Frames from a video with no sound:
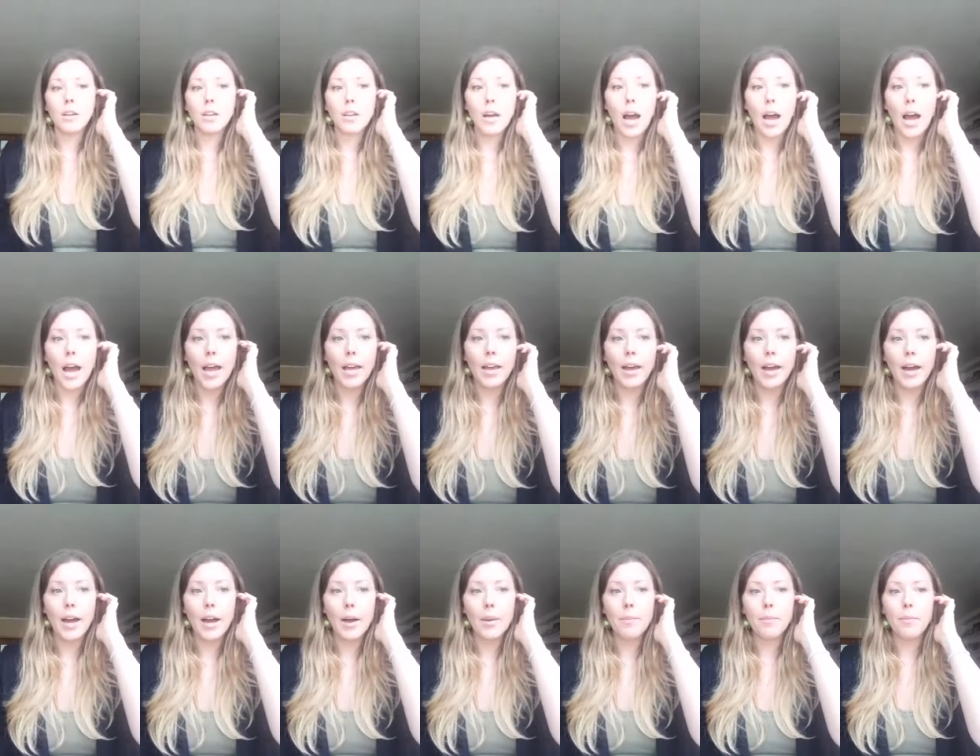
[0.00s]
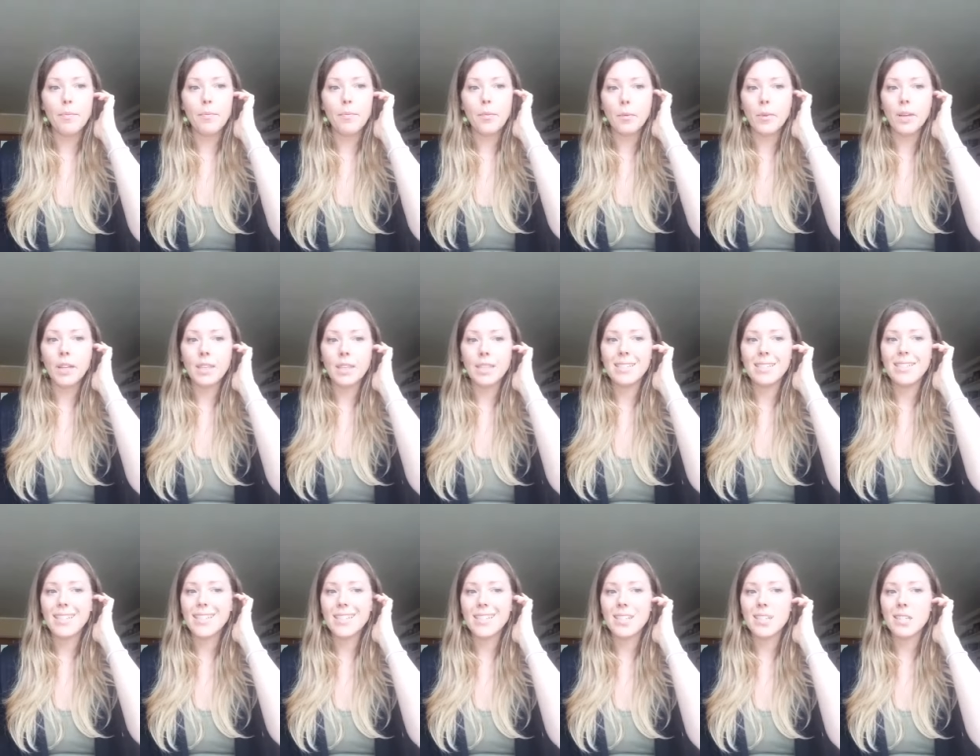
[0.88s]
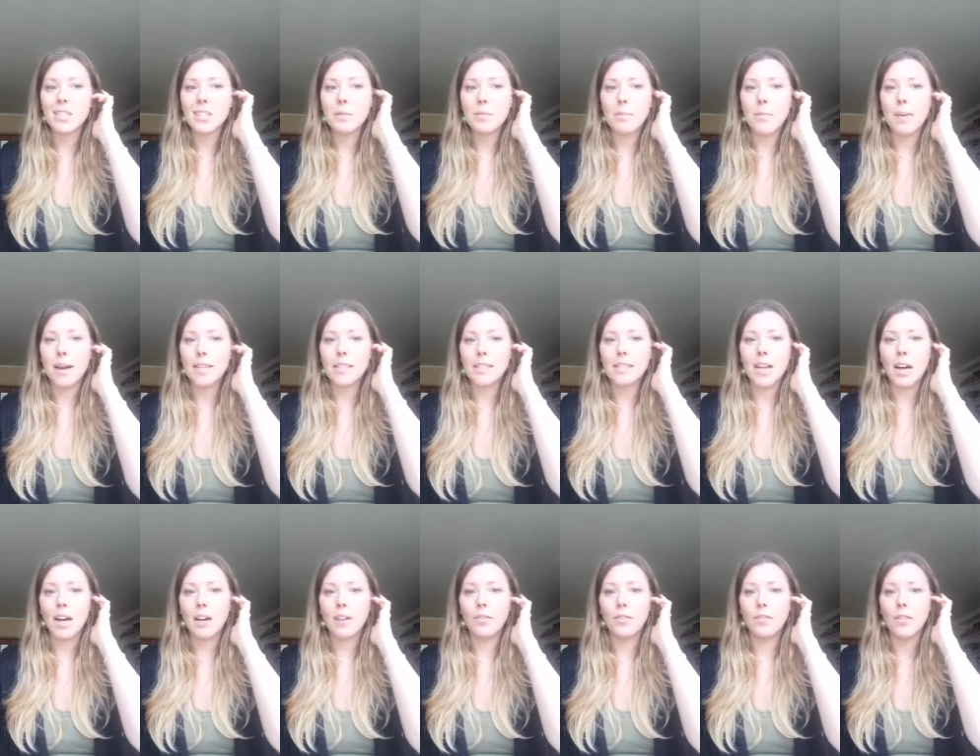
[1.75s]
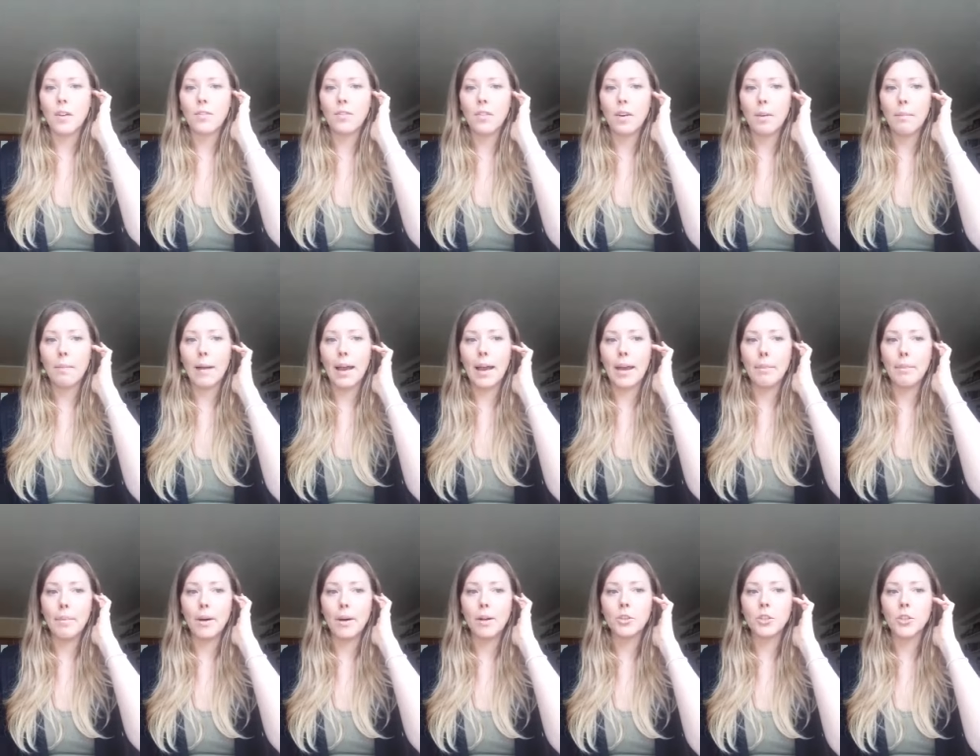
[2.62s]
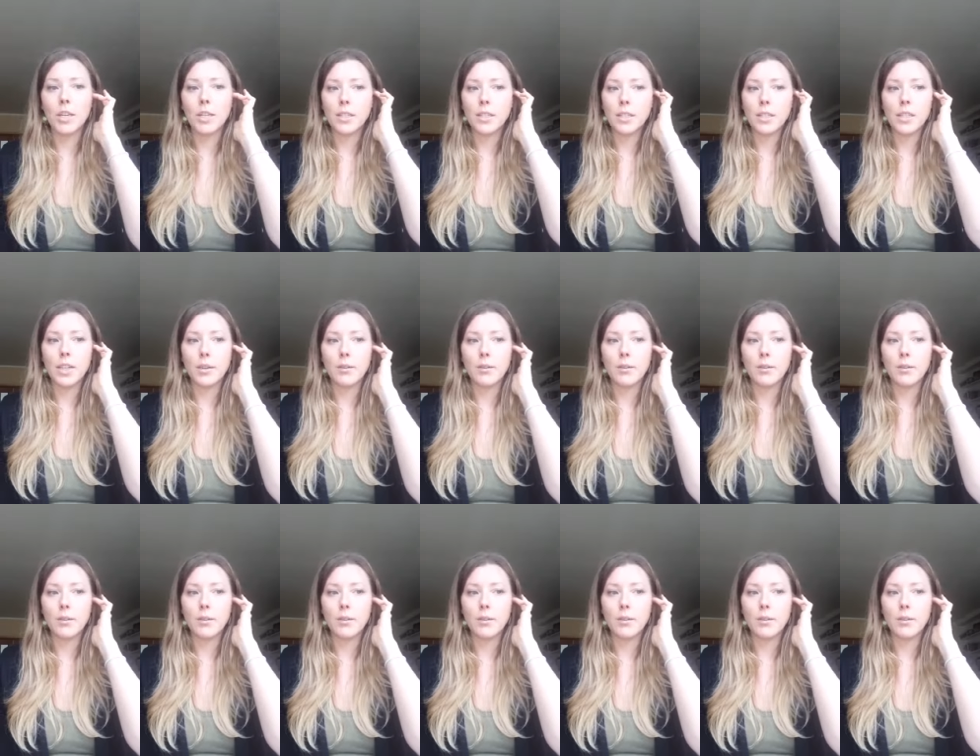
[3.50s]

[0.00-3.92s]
I um, really distanced myself from my emotions.